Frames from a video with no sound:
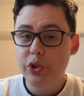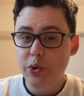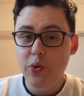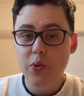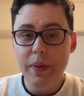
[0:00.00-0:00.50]

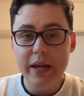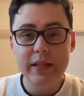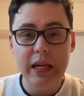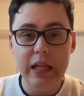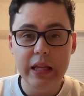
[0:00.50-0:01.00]
to
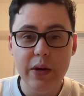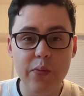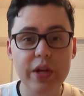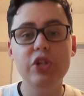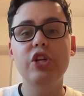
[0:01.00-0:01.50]
basically
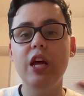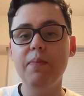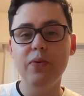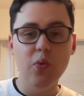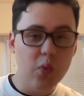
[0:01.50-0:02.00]

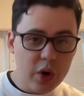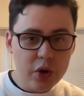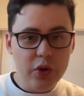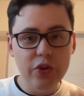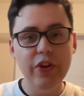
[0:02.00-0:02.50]
reshape the
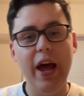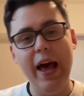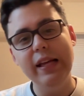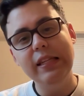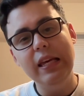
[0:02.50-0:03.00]
world
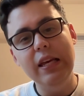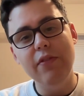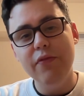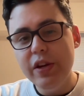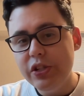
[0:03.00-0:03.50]
as he
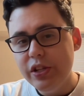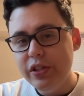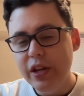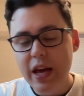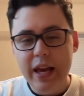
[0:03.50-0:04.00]

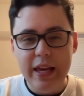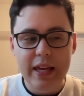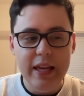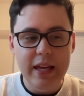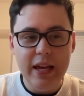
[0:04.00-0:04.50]
envisions.
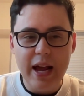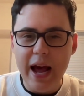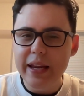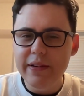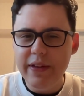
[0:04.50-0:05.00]
He
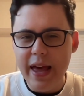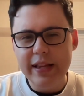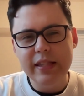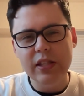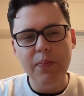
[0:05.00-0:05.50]
kind of
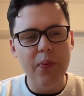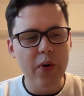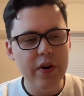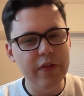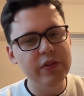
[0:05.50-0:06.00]
gets support of